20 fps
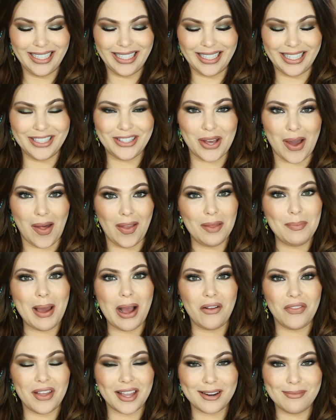It's all
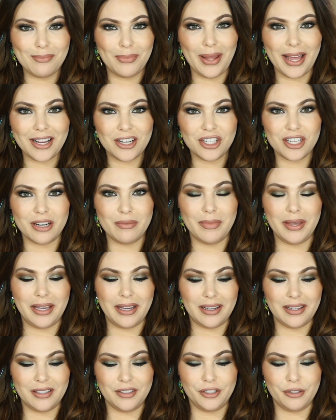about the complexion,
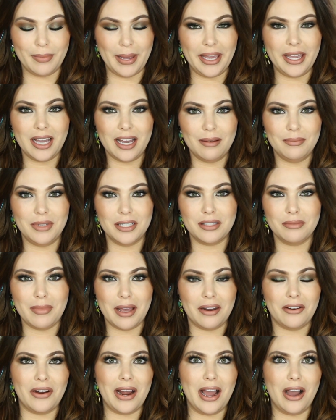because your makeup doesn't
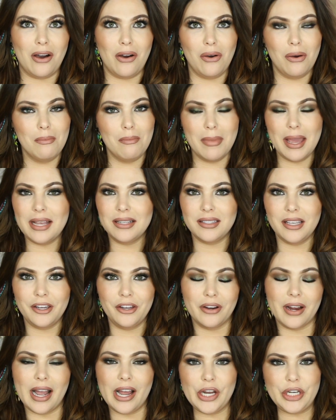matter how amazing
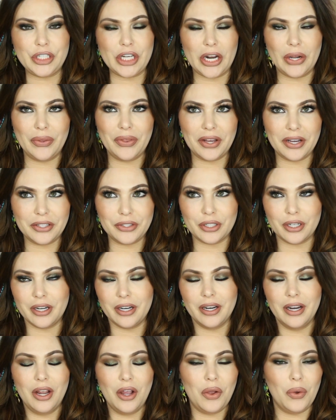your eyeshadow looks
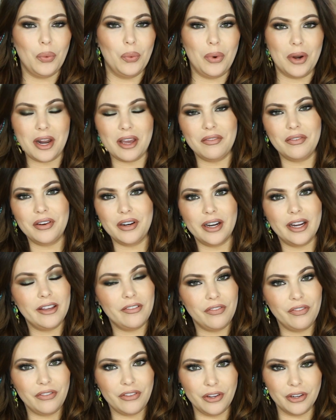or whatever
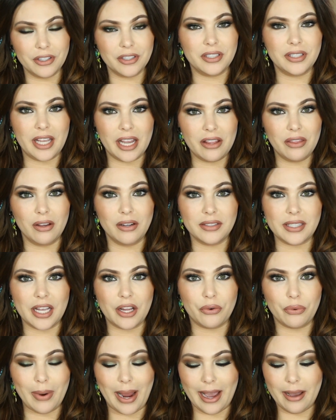if your skin looks like
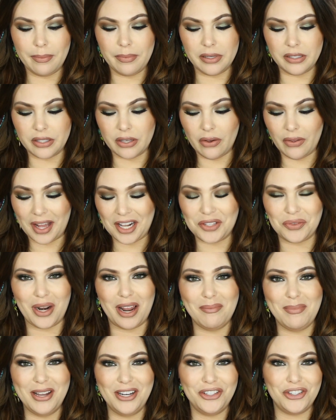crap. So that's what
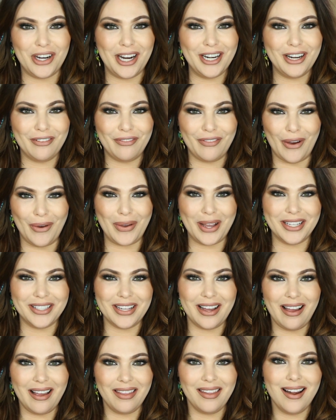I've been trying to focus
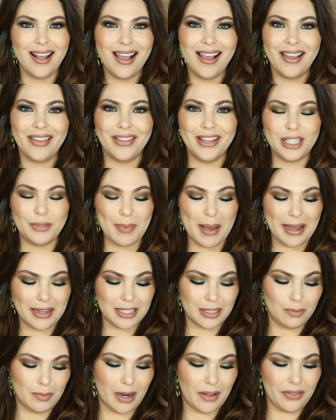on this
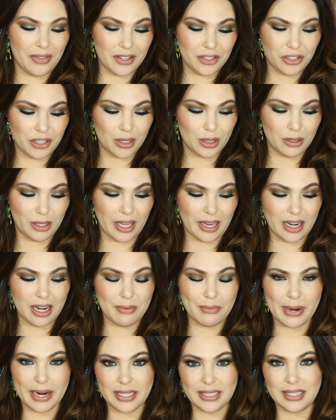past month, is just getting
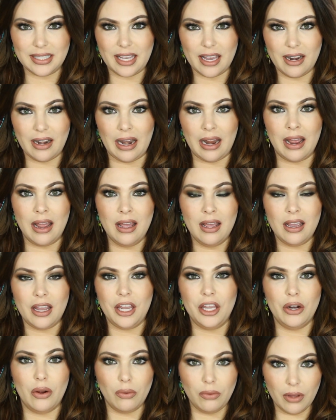my skin,
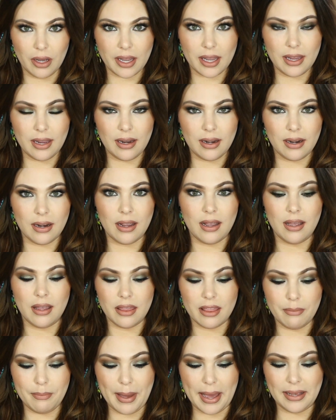you know, looking
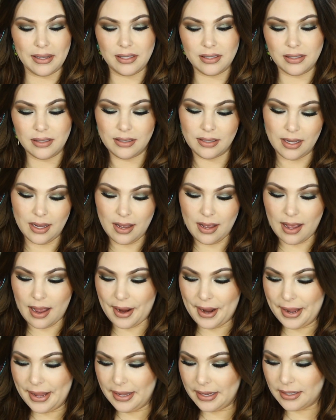the best,
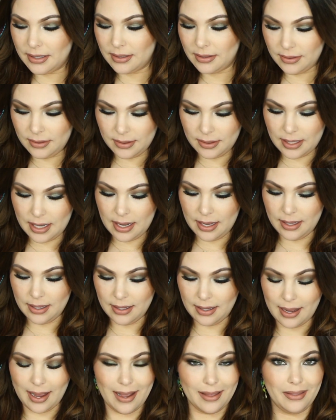and
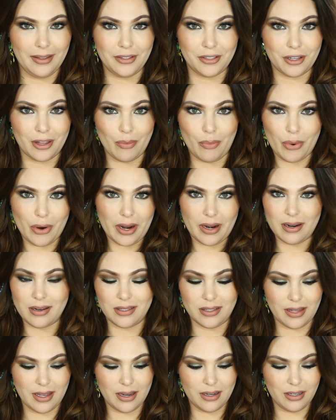these are the products
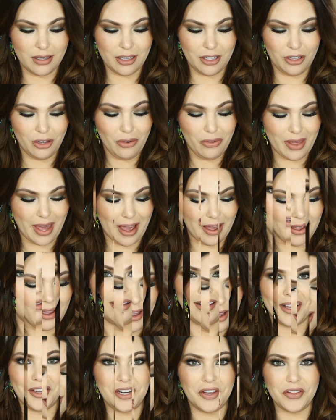that do that.
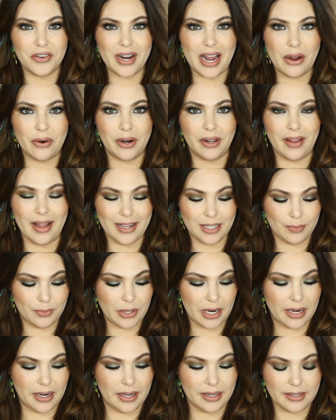Another Hourglass
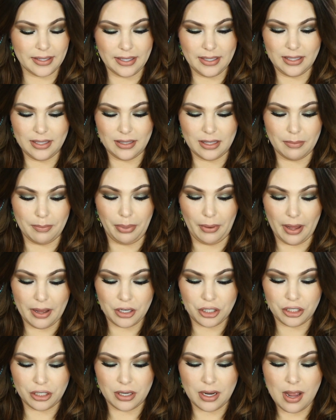product is the
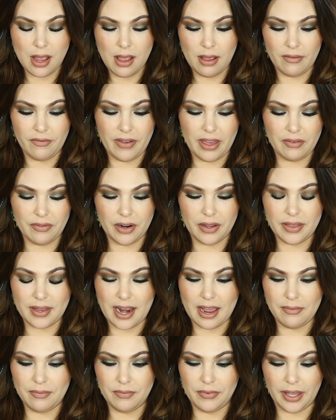blush favorite that
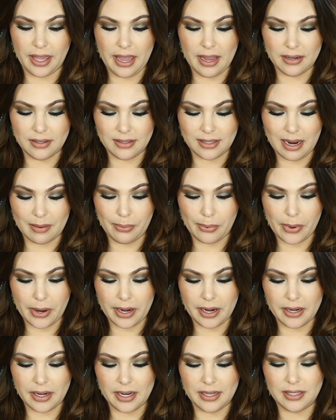I can't stop
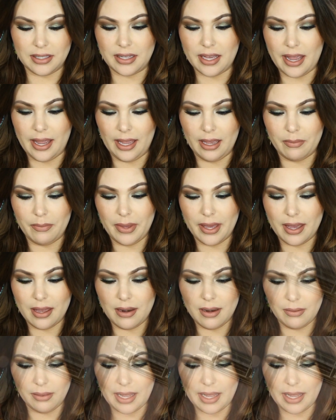wearing. It's the Ambient